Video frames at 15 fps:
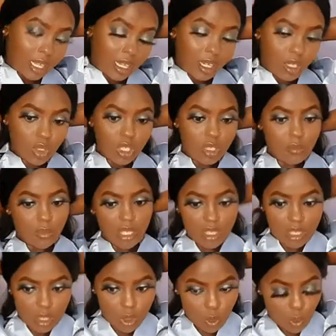can actually make
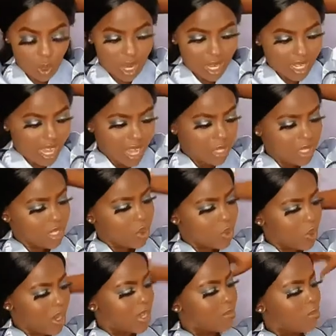this work. I did not
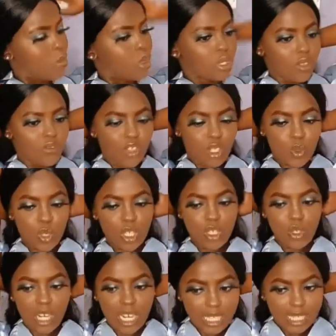wear most of these wigs
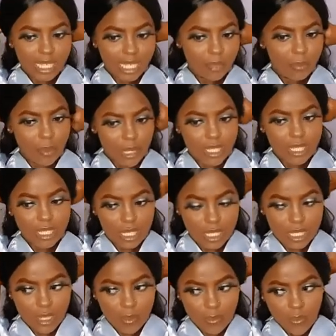on a daily
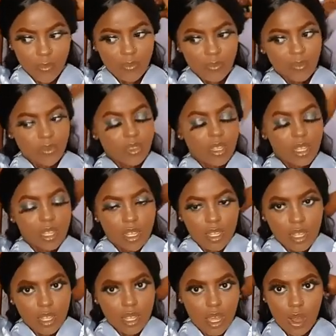basis.
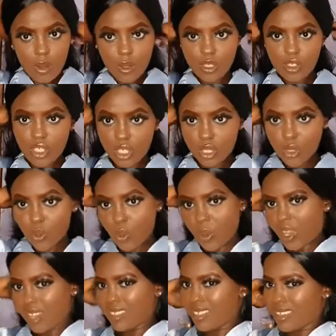I'll just
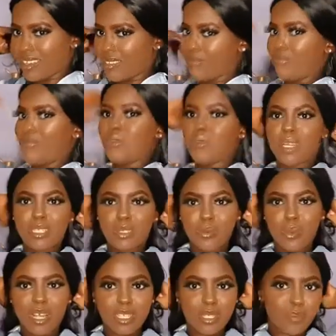wear them once
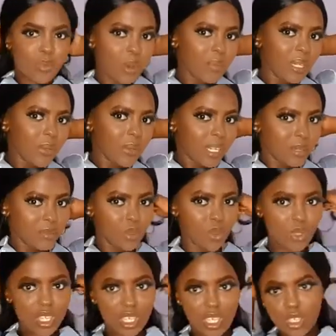once. Probably when I'm
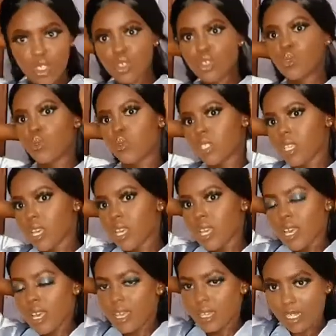doing a shoot
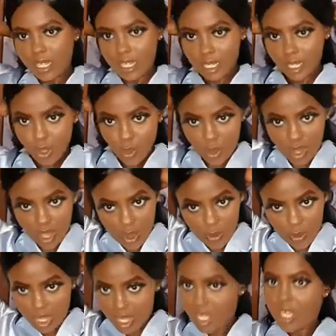and I need to wear a
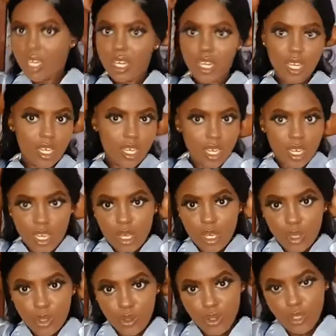wig.
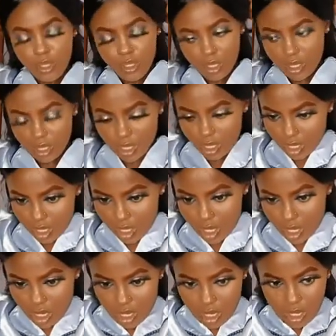You know,
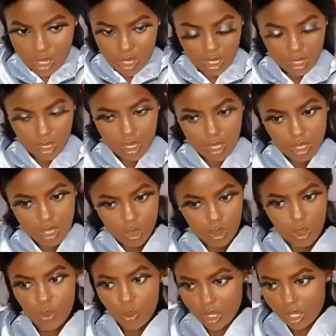I think this
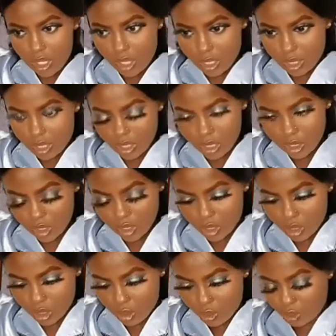one we can
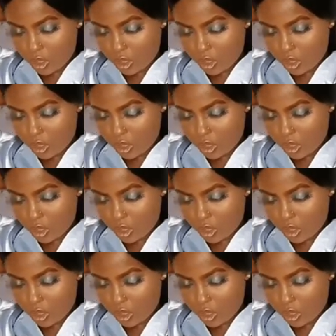just do